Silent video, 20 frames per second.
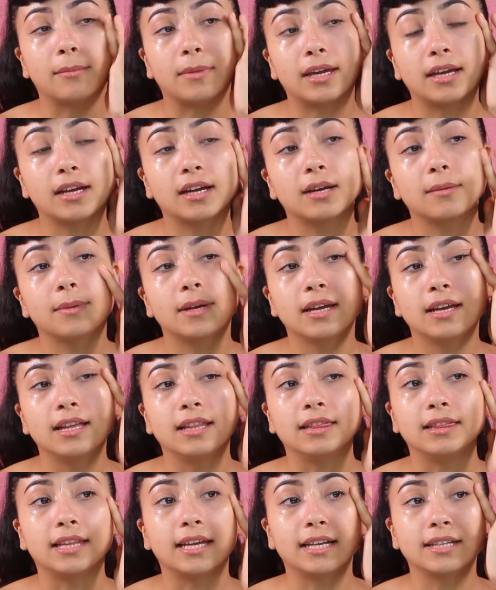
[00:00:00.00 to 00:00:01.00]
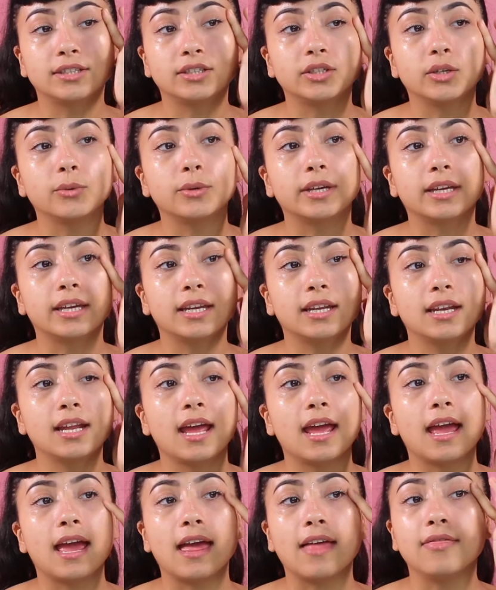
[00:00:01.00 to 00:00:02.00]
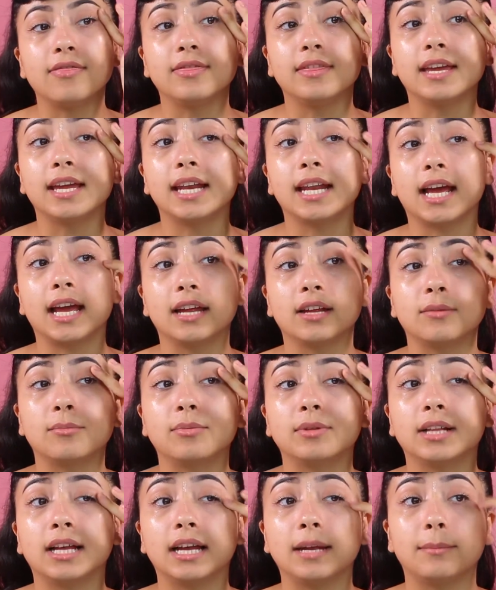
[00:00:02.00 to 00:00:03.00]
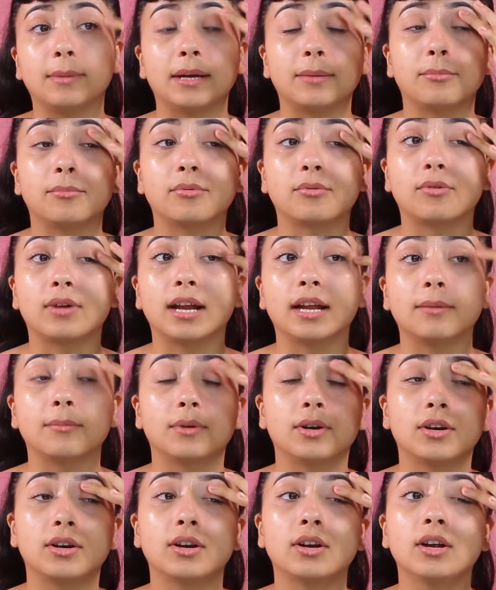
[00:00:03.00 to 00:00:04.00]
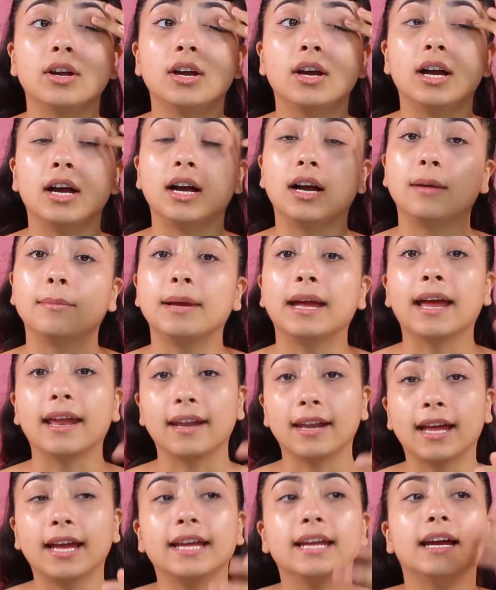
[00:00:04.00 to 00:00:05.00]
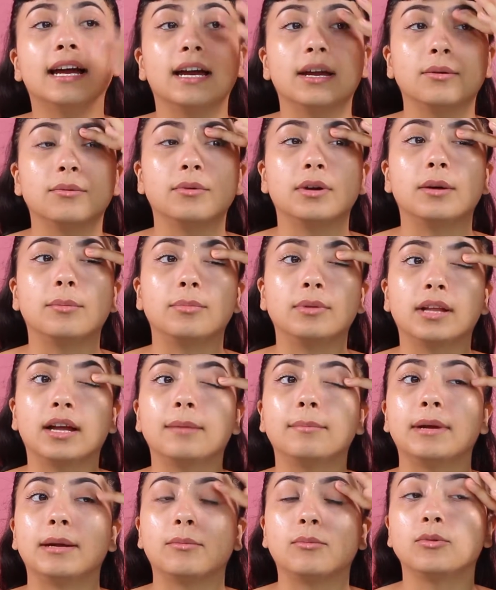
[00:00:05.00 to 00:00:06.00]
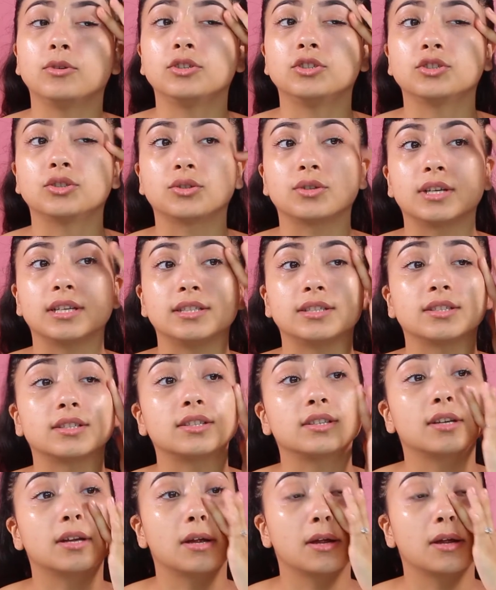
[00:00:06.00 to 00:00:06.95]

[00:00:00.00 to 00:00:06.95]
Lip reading: makeup, let it soak in, and then I apply my primer. At night, I apply my moisturizer.